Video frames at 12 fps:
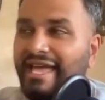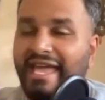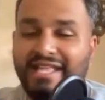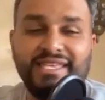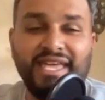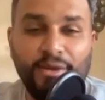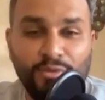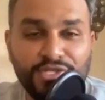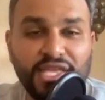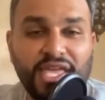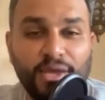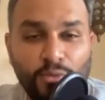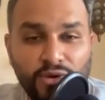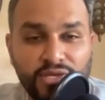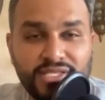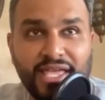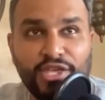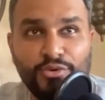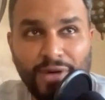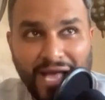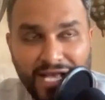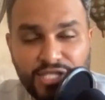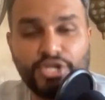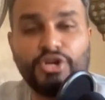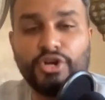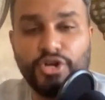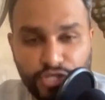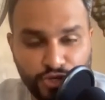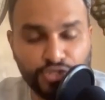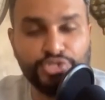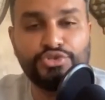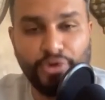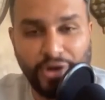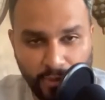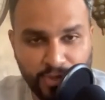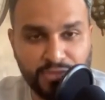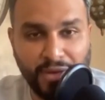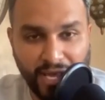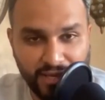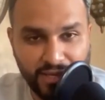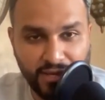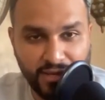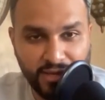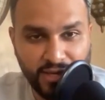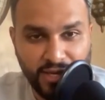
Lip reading: It was like you had to earn your stripes back then.